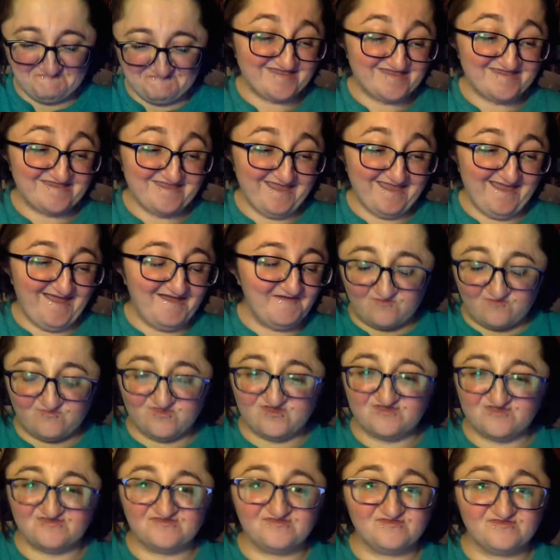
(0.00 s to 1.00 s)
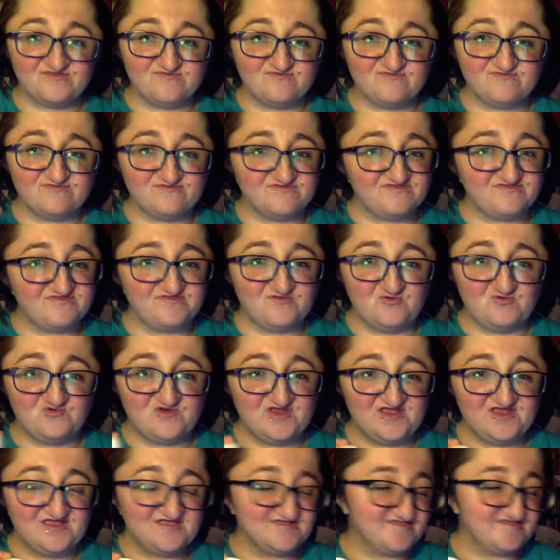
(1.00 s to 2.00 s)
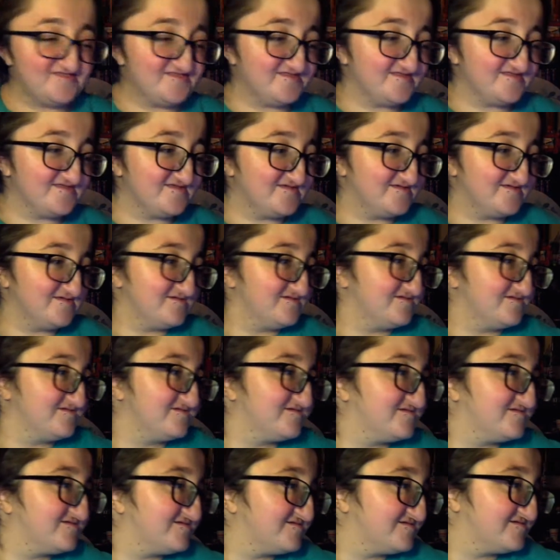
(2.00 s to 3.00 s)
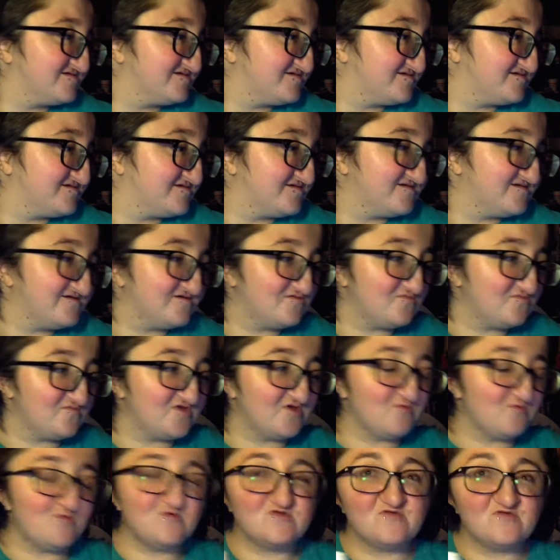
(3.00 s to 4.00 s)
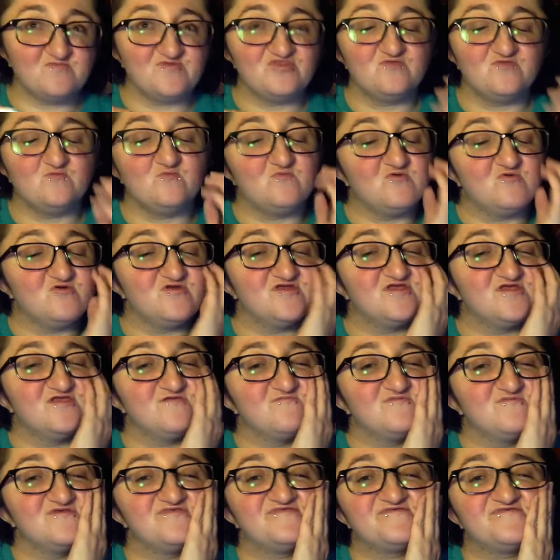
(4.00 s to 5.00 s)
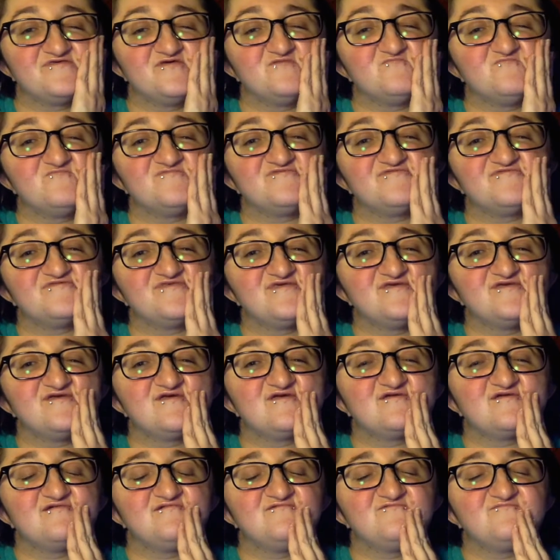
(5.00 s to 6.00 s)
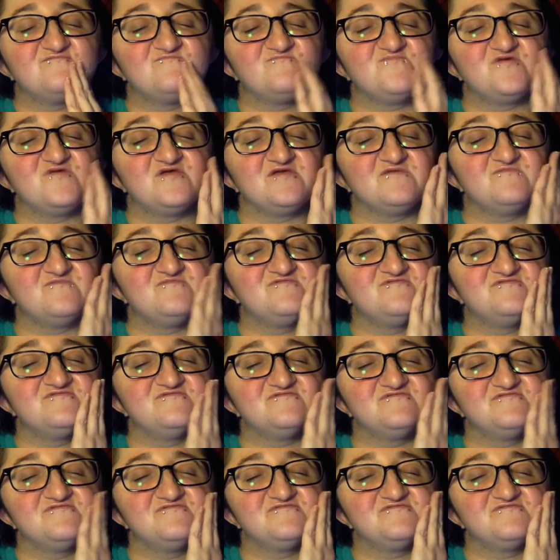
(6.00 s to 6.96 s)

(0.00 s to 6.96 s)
Yeah, because this was just so nice. When I woke up in the morning, my skin was like baby